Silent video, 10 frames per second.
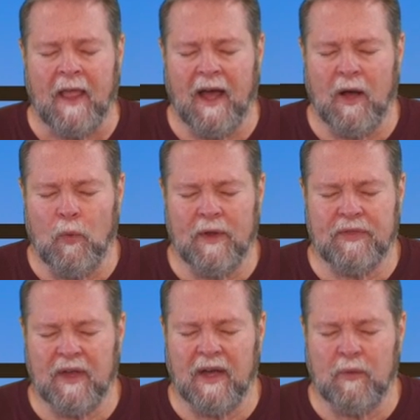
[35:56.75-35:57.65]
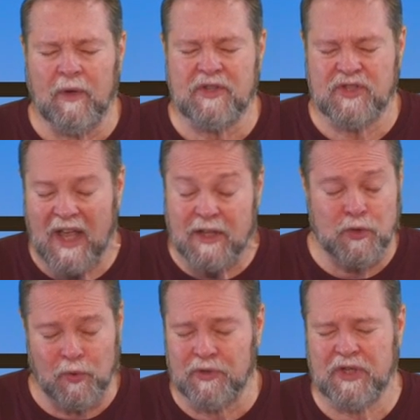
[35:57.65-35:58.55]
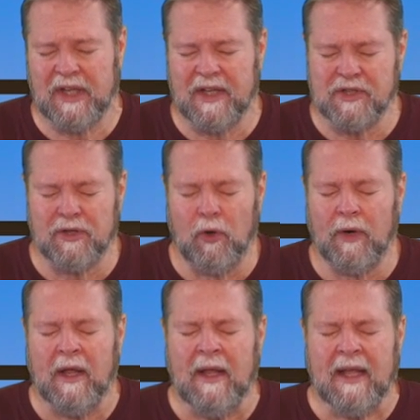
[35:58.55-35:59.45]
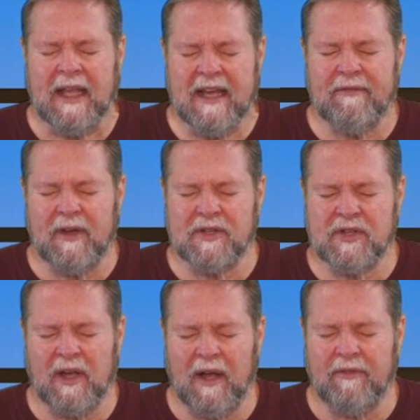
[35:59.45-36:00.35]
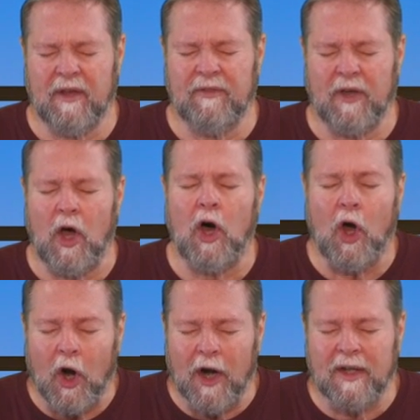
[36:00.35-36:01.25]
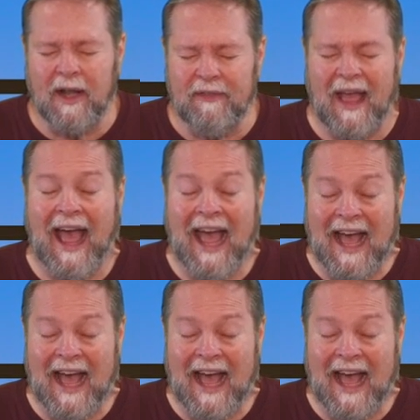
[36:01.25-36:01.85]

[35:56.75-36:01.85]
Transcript: uh, with, uh, with sexual sins. Lord, give us uh, the, the heart and the